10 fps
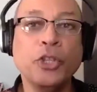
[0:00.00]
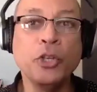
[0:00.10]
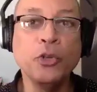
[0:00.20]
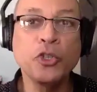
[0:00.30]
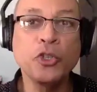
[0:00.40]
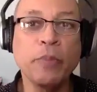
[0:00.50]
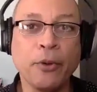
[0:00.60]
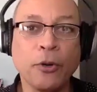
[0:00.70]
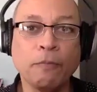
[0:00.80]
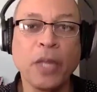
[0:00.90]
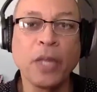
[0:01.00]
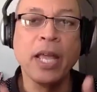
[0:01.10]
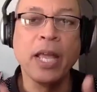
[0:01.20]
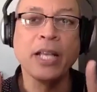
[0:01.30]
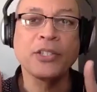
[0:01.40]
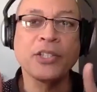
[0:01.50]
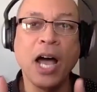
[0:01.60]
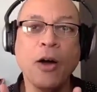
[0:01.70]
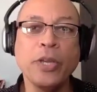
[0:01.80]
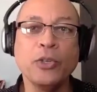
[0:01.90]
a newspaper is
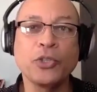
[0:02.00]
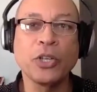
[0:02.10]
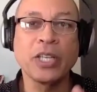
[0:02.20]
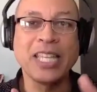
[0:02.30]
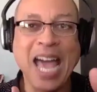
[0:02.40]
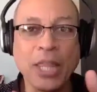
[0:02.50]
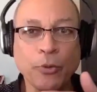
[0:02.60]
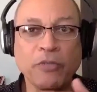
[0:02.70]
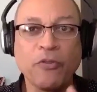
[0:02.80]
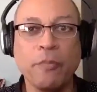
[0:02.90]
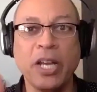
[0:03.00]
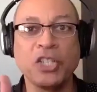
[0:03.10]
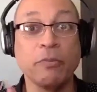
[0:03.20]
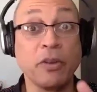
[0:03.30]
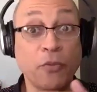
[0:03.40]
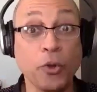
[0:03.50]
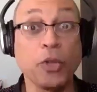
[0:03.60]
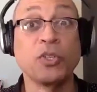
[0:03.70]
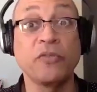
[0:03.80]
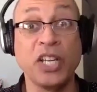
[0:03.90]
how we used to gather information before
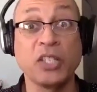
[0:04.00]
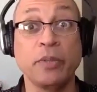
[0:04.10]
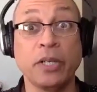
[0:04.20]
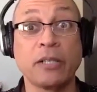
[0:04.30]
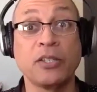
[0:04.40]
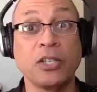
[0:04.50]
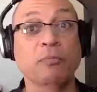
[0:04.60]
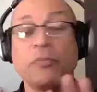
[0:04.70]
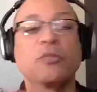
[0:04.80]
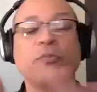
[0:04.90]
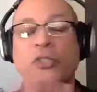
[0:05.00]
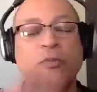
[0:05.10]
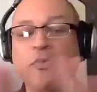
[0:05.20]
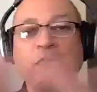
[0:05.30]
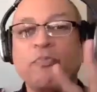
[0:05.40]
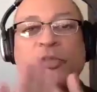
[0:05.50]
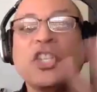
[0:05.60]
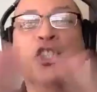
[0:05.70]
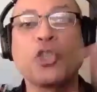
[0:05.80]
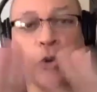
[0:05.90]
there was Facebook. So
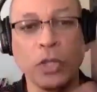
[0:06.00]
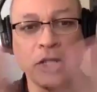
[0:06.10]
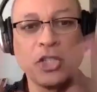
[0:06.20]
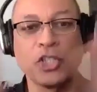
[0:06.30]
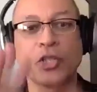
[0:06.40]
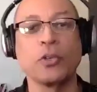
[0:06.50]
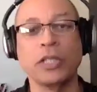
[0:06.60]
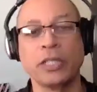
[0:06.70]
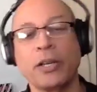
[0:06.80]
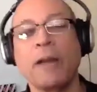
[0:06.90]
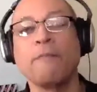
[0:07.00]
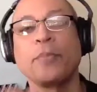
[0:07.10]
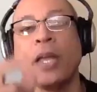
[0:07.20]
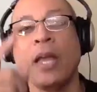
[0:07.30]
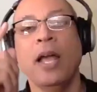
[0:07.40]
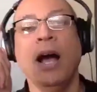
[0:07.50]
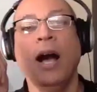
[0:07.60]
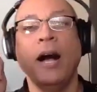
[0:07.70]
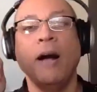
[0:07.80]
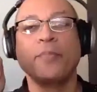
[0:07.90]
just Google it, okay?
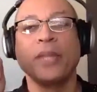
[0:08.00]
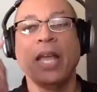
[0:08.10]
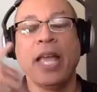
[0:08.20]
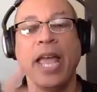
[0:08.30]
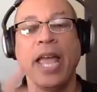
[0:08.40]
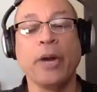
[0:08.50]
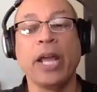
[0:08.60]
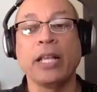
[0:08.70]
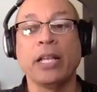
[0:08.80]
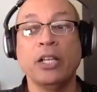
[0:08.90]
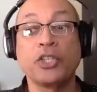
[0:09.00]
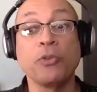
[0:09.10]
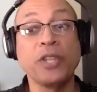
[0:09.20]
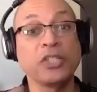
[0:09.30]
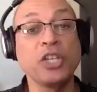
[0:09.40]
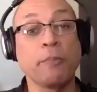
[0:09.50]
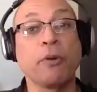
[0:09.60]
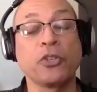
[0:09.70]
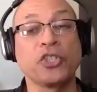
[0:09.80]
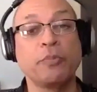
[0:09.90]
Anyway, so then she
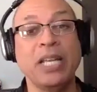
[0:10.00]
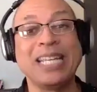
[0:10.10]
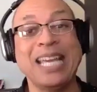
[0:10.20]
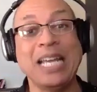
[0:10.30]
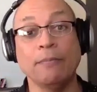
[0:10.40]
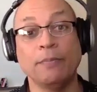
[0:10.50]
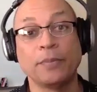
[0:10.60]
approaches me again